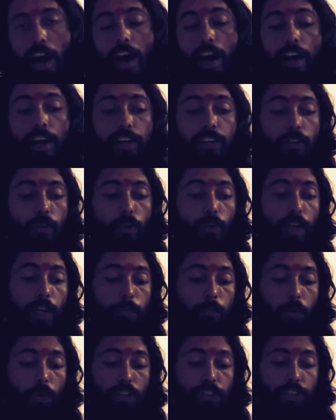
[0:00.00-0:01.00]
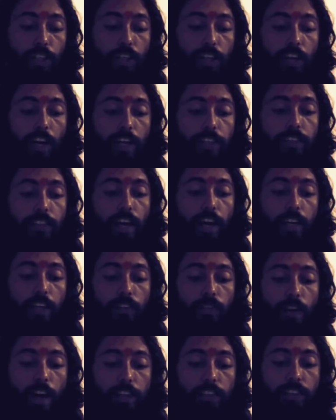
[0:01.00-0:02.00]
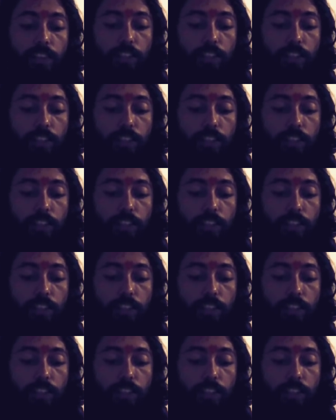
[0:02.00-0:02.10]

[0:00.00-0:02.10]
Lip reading: and when Puri Shankaracharya was